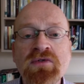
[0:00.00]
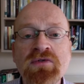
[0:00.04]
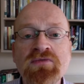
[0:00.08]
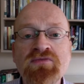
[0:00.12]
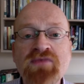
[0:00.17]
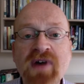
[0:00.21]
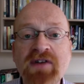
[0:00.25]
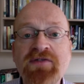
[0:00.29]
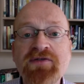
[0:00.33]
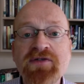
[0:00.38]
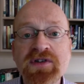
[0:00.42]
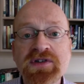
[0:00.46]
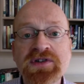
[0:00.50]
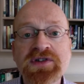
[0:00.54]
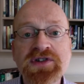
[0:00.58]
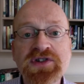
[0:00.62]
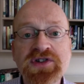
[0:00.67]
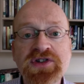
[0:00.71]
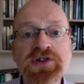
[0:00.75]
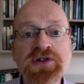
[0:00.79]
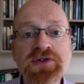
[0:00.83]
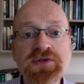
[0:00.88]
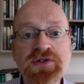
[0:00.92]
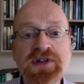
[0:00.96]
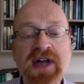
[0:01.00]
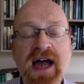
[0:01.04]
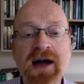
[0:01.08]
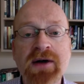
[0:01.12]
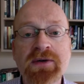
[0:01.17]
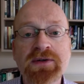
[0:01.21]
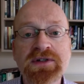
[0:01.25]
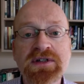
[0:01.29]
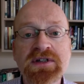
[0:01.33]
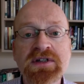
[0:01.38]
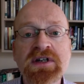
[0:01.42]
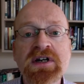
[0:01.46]
reference to
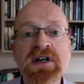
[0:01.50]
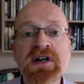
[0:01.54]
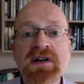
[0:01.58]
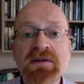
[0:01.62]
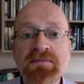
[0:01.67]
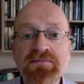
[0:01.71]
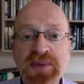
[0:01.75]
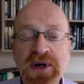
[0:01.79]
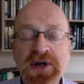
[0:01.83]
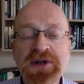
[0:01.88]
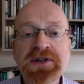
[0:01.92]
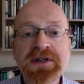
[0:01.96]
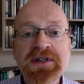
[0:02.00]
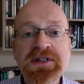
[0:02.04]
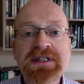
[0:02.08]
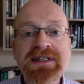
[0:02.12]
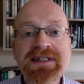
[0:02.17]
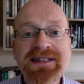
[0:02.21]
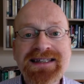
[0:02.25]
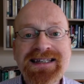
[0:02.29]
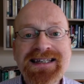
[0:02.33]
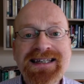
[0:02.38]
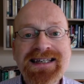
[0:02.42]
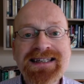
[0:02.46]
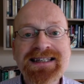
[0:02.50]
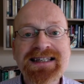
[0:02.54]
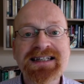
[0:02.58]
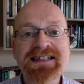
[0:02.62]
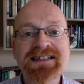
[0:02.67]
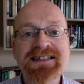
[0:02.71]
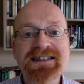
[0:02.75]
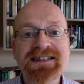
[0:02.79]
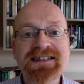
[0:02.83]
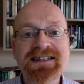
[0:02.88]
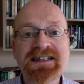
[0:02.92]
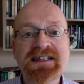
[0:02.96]
doubt. Bernard sees
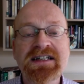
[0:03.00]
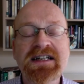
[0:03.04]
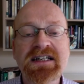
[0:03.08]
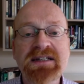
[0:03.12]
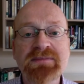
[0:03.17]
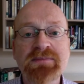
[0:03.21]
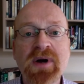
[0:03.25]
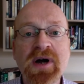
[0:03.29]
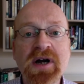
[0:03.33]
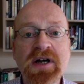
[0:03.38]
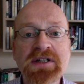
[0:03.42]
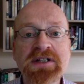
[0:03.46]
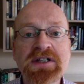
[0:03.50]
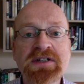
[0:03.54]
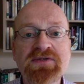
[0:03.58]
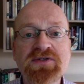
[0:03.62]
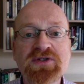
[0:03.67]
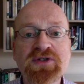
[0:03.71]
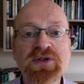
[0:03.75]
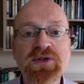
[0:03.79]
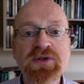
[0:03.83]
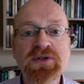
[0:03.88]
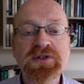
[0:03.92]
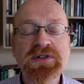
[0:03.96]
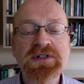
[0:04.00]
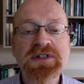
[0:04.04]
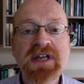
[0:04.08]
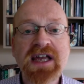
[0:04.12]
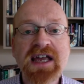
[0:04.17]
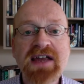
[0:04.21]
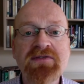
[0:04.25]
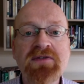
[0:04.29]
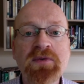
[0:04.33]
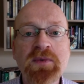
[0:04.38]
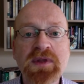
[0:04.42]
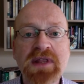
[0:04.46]
it in his mind, of course,
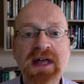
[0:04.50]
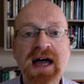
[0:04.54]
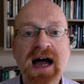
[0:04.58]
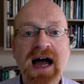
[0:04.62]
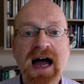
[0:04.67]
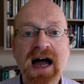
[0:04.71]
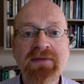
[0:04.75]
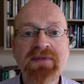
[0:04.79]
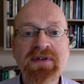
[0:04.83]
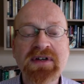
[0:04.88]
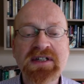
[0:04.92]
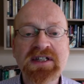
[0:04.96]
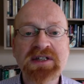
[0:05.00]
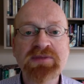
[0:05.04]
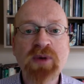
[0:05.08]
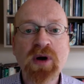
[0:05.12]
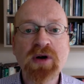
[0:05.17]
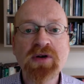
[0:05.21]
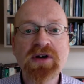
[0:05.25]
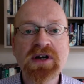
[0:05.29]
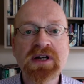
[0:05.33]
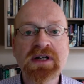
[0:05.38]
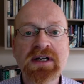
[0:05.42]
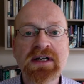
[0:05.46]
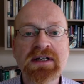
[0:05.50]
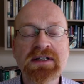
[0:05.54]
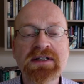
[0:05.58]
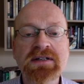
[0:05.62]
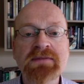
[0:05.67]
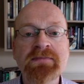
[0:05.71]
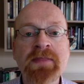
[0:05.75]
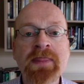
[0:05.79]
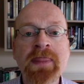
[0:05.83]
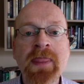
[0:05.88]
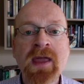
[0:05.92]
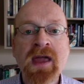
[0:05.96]
even without having spoken it.
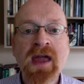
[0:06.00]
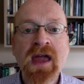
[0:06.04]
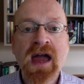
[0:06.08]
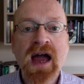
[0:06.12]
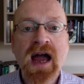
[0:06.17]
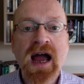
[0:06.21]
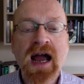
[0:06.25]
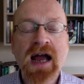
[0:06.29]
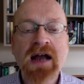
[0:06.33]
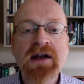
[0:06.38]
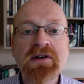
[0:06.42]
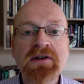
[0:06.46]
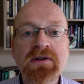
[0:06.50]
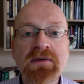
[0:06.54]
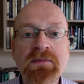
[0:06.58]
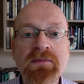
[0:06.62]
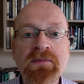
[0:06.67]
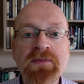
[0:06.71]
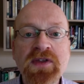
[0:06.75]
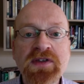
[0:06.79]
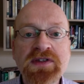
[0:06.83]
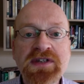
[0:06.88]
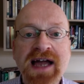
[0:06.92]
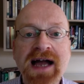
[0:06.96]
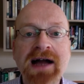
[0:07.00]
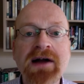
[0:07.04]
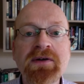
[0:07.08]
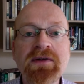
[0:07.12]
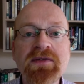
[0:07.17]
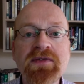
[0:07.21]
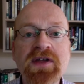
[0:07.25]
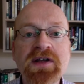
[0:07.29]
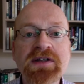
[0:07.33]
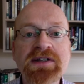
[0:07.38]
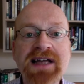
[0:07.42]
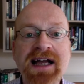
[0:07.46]
And the
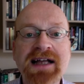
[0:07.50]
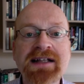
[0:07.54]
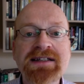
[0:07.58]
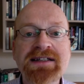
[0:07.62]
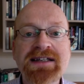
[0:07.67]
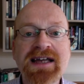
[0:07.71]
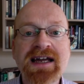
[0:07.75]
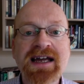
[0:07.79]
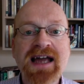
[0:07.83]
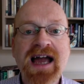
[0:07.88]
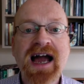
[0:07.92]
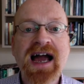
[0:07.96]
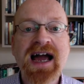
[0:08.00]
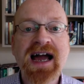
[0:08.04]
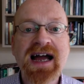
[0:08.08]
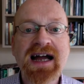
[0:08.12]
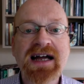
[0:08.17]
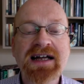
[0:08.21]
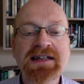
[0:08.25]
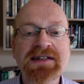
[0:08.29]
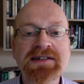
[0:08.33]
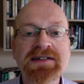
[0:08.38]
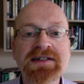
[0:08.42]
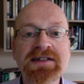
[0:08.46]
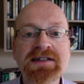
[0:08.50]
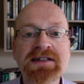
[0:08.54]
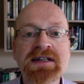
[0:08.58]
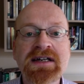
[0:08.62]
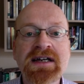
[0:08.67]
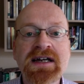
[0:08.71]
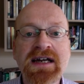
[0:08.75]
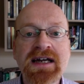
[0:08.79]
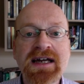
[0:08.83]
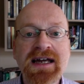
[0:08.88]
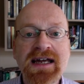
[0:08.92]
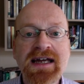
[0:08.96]
doubt that Dante has
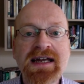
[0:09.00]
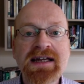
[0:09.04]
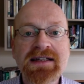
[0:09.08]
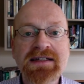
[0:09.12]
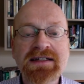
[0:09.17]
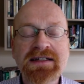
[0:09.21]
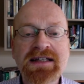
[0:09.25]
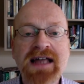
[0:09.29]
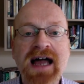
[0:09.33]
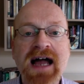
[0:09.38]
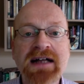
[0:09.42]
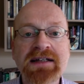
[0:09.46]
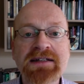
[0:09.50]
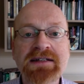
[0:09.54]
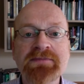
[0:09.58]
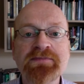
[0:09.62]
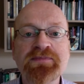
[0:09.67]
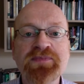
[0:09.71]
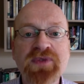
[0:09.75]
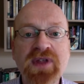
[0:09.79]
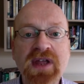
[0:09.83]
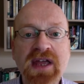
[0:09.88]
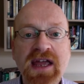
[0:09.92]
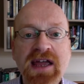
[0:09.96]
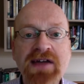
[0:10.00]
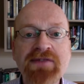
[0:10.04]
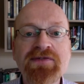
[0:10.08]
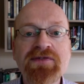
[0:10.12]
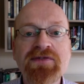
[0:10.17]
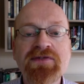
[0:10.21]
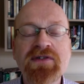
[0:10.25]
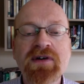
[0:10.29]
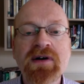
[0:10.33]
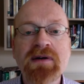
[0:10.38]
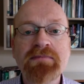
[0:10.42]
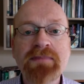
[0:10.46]
is that
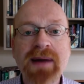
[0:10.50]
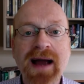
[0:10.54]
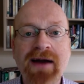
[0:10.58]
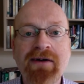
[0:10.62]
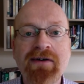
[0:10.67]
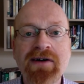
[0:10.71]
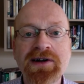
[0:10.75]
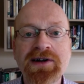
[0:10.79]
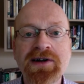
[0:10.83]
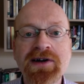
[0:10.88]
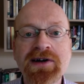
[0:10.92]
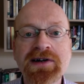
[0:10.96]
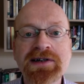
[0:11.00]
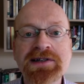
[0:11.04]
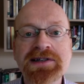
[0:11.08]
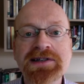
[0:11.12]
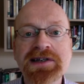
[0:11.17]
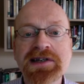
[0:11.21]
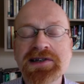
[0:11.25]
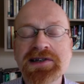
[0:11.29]
if paradise